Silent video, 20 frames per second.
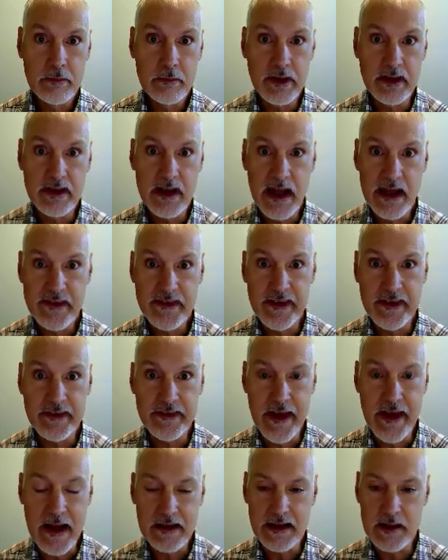but lies
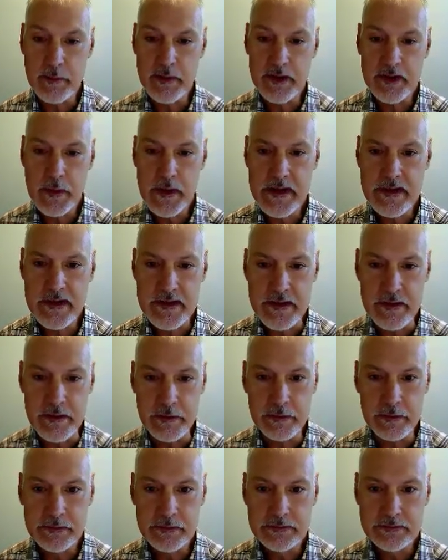exactly between the two.